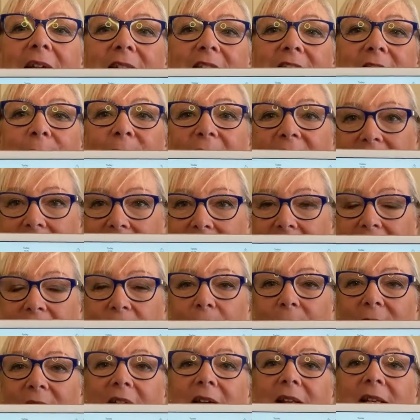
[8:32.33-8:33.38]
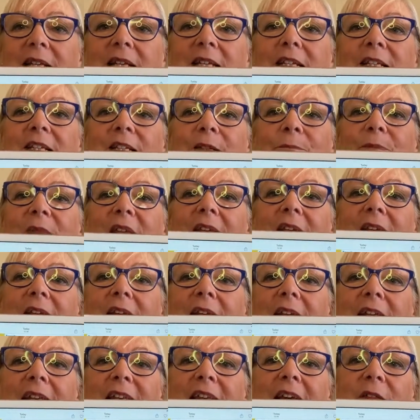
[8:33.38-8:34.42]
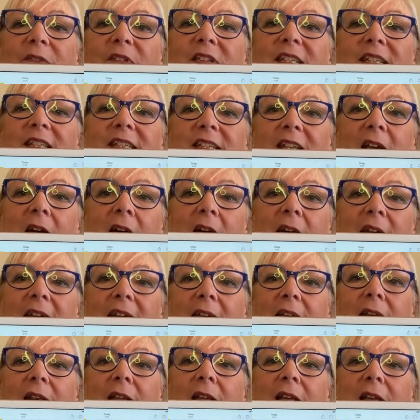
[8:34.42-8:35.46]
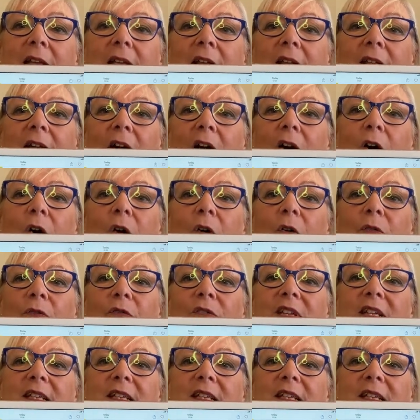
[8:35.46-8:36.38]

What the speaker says: aspects to the planet. Now the sign on